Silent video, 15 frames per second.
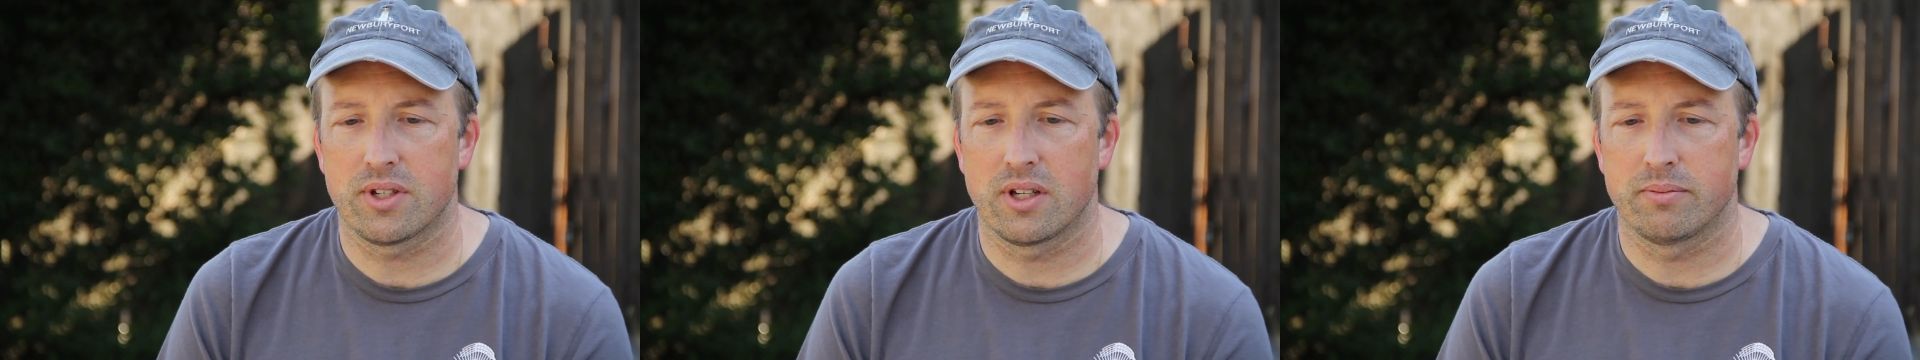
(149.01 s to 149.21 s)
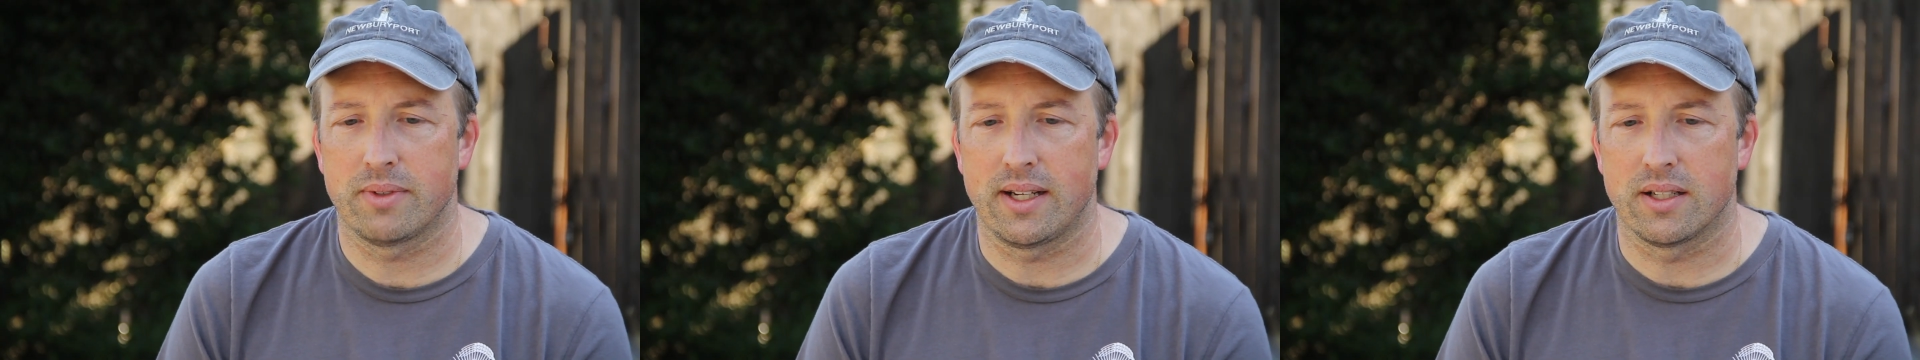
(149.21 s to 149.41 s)

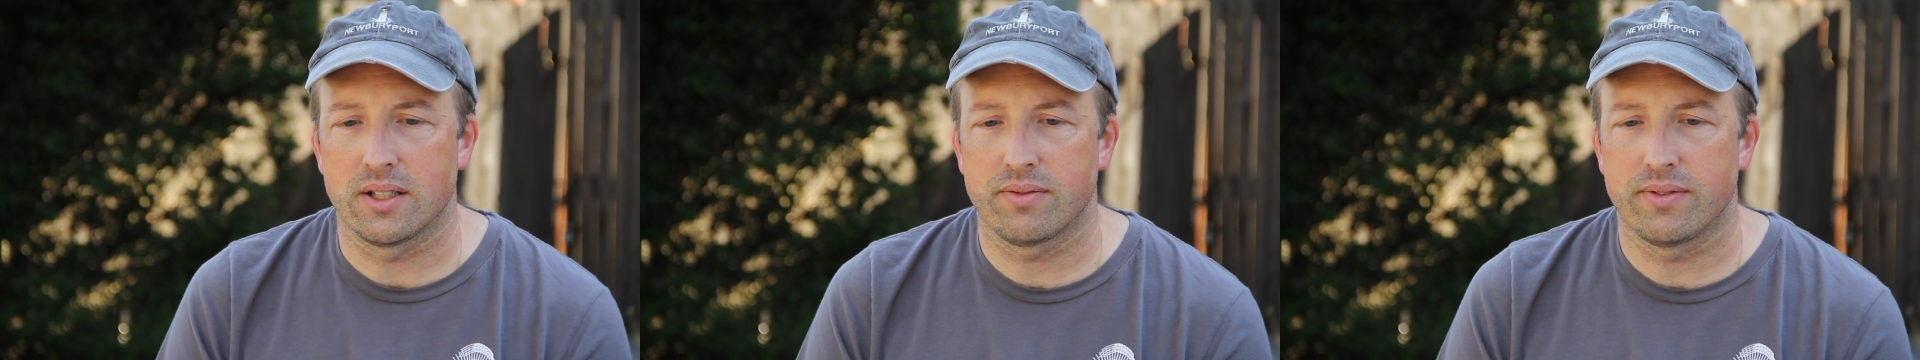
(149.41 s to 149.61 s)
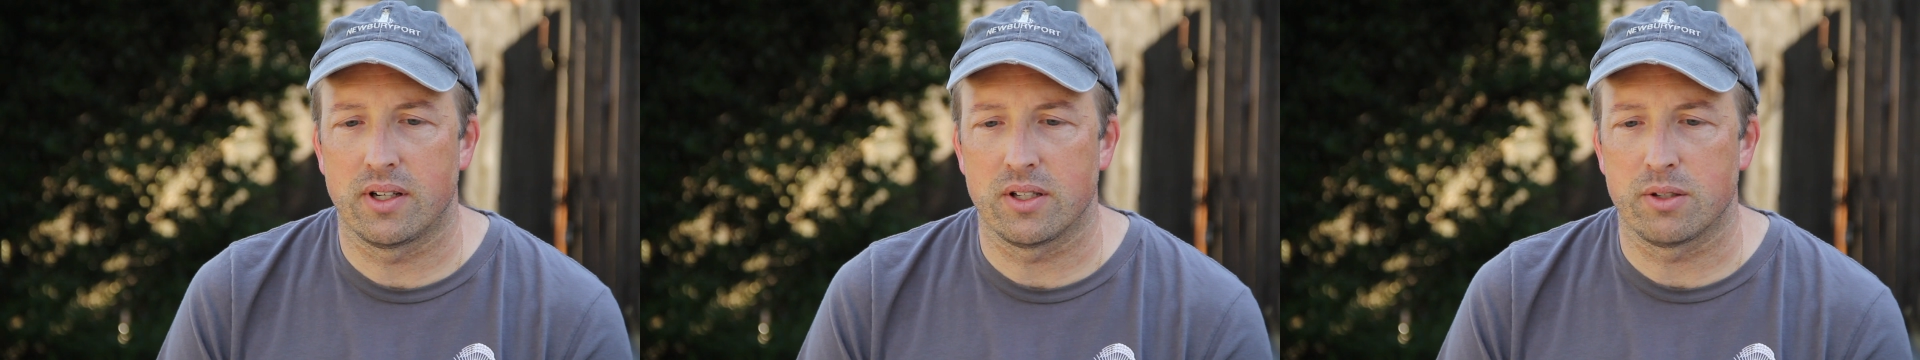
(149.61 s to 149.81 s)
something
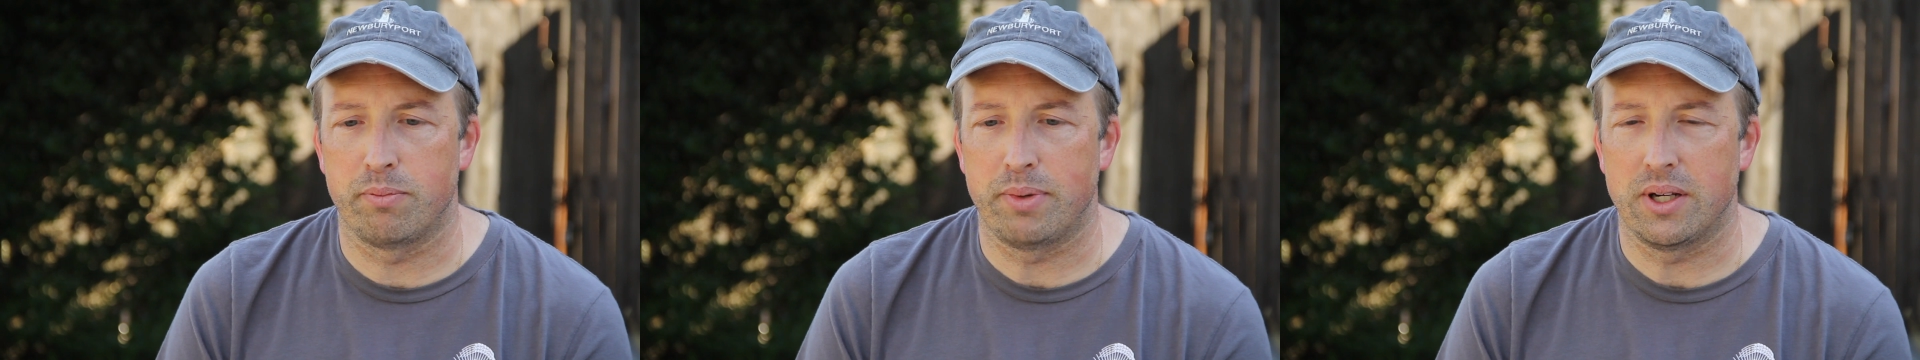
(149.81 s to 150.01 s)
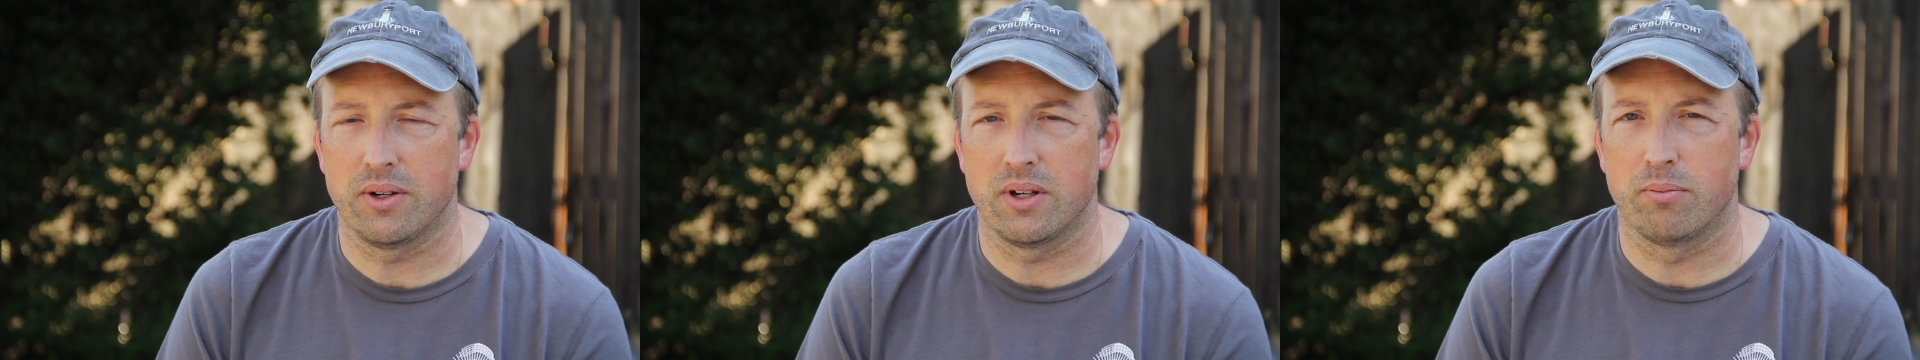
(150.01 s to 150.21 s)
as fun as
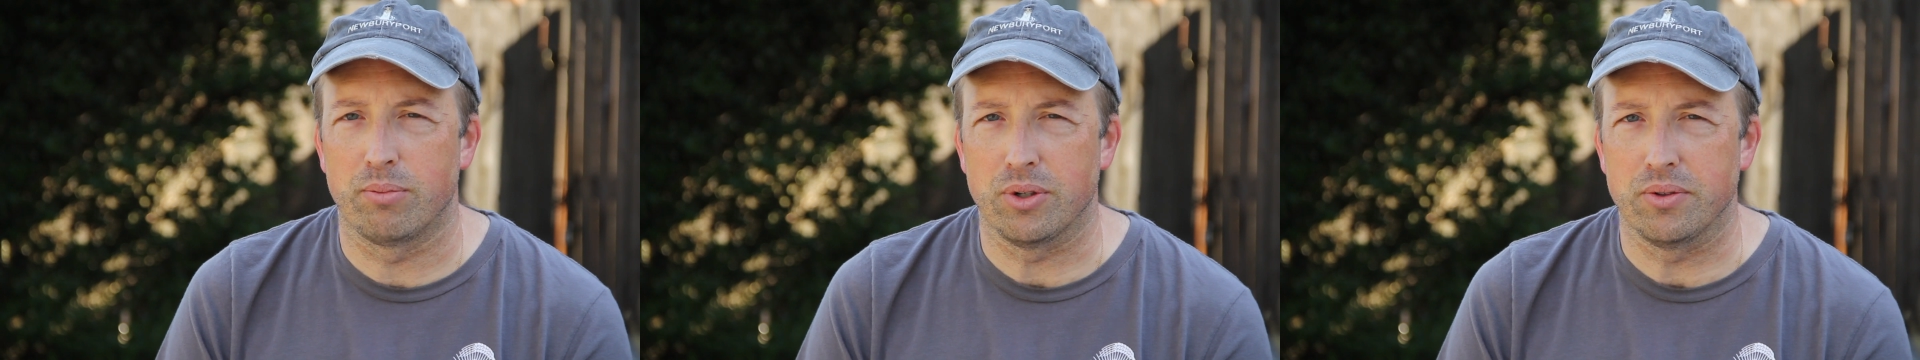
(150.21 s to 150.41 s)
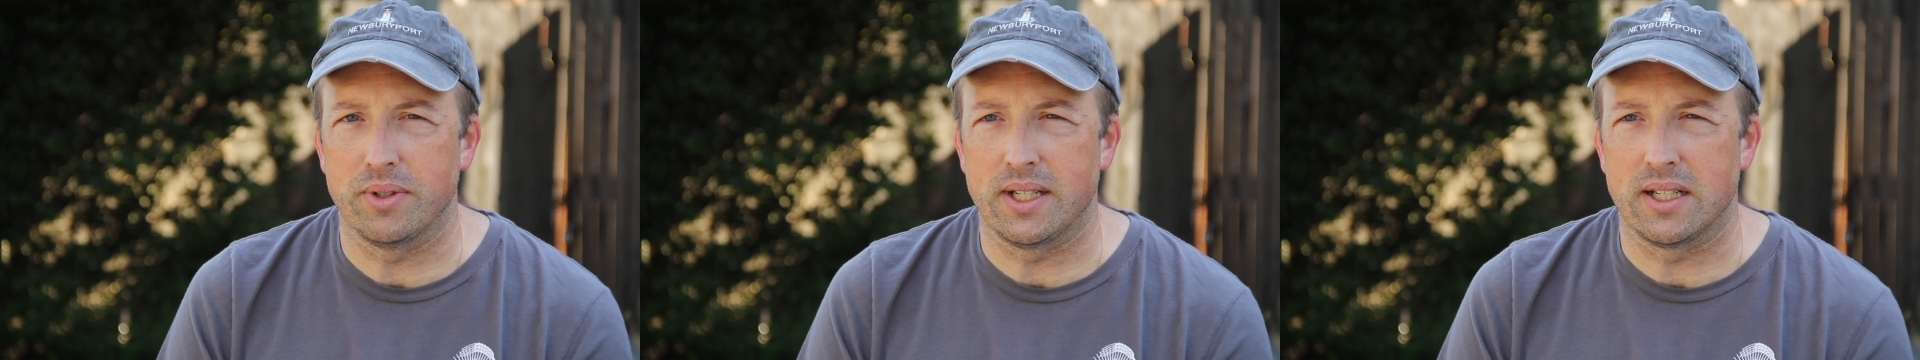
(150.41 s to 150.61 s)
beer and
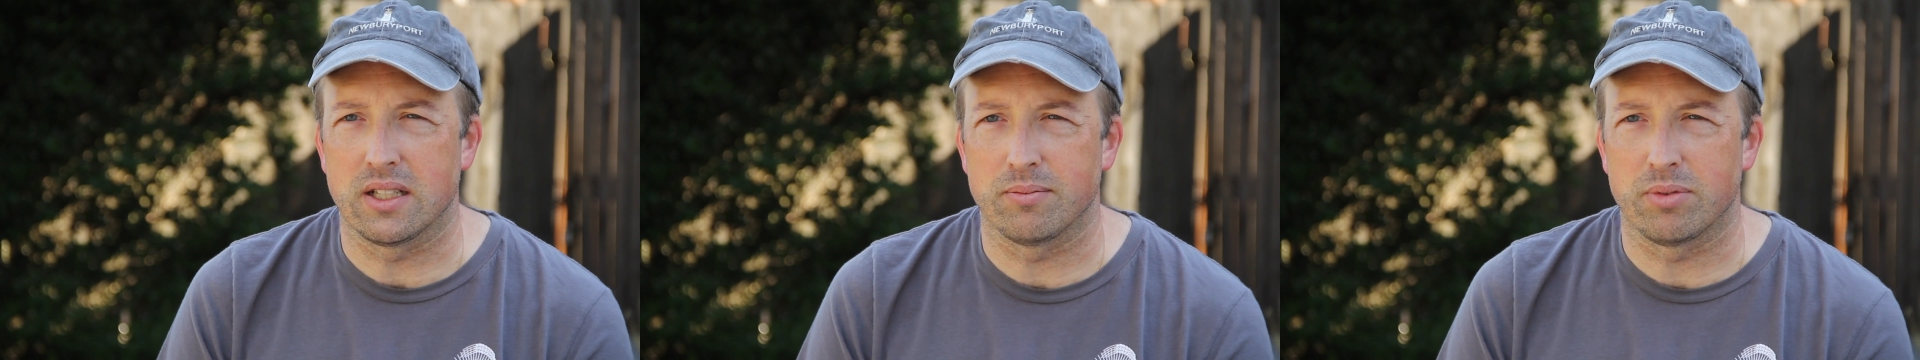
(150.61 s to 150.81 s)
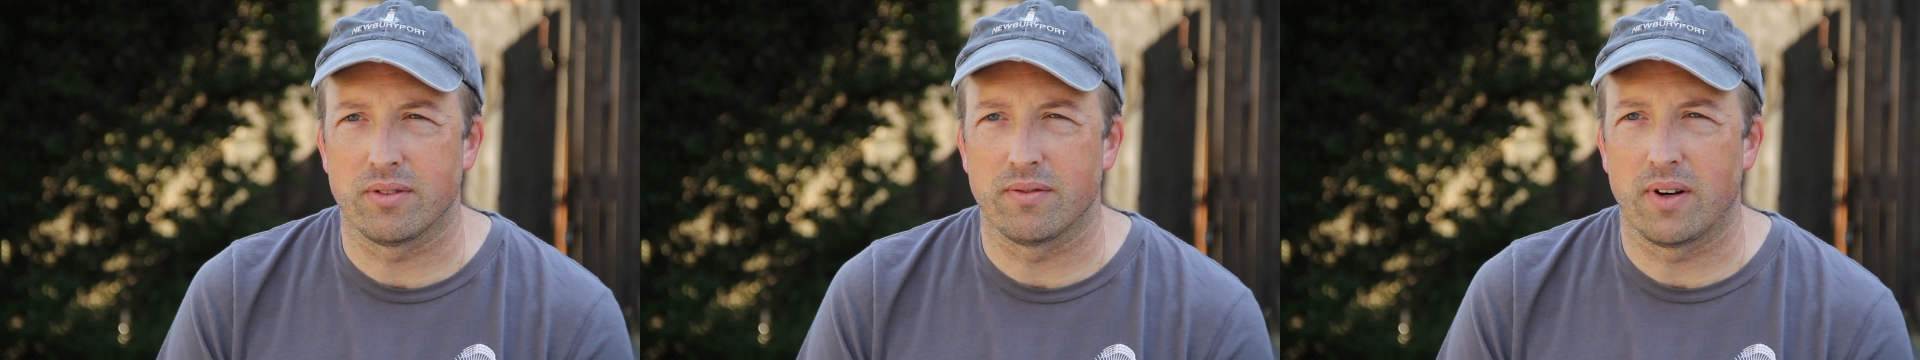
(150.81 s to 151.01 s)
brewing
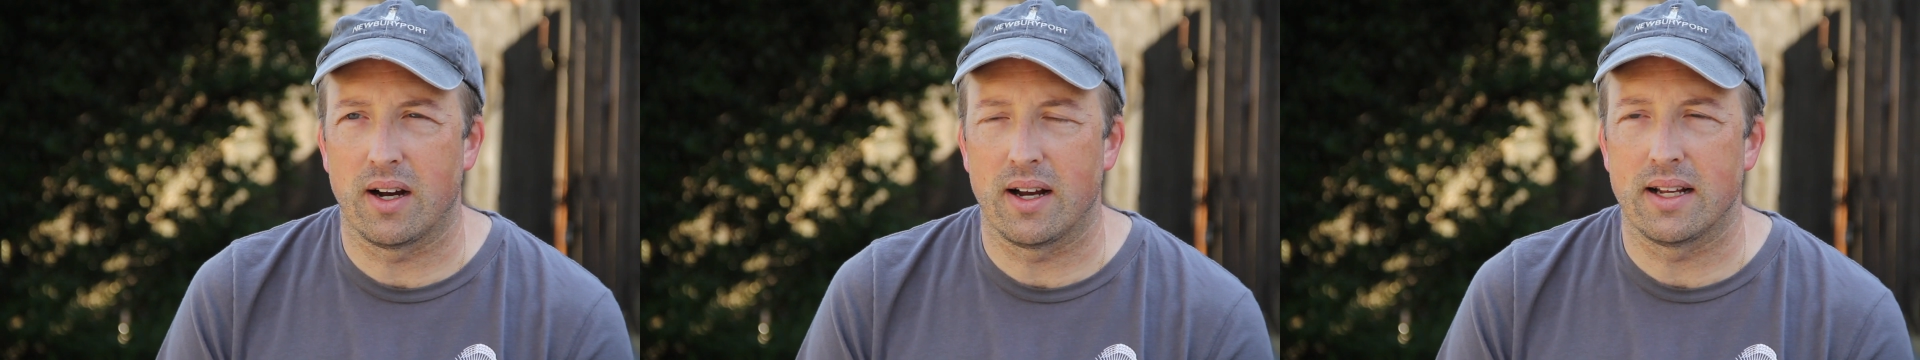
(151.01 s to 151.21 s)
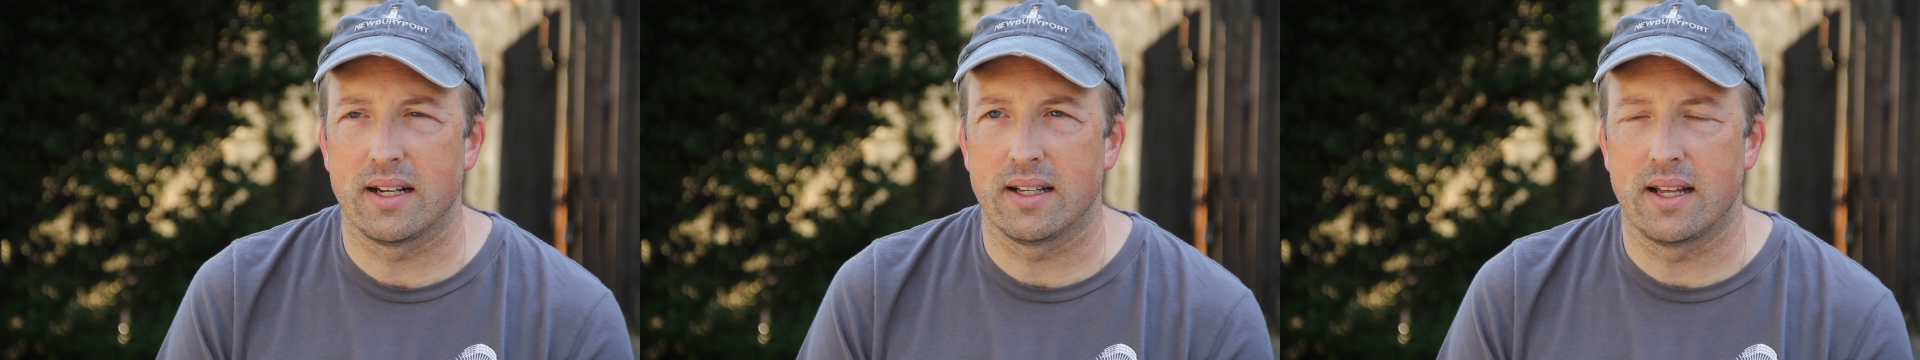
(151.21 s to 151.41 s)
to
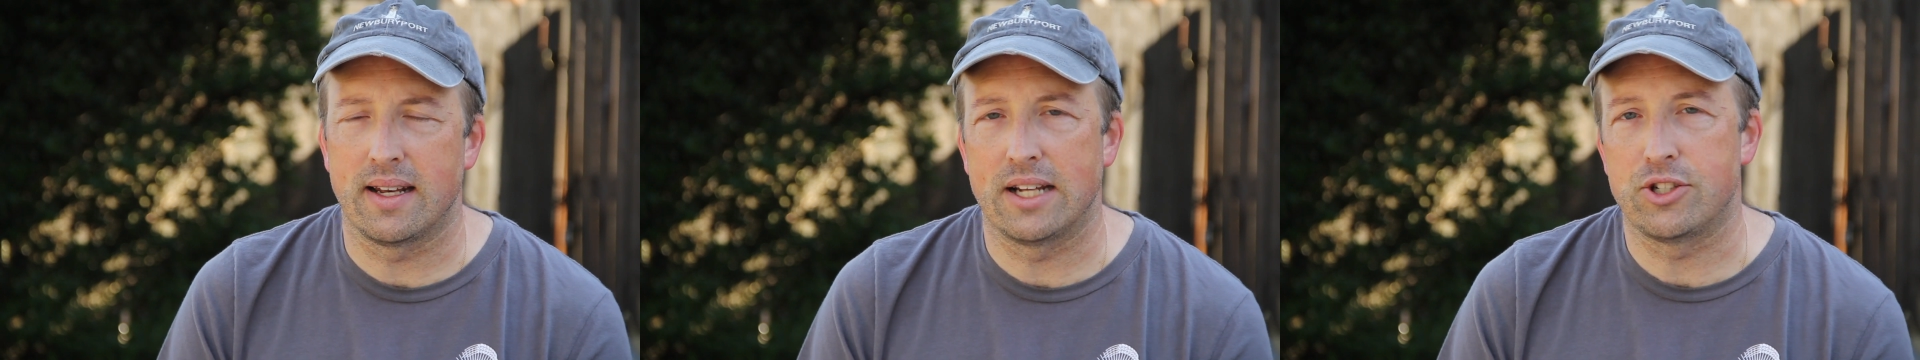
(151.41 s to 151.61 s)
provide an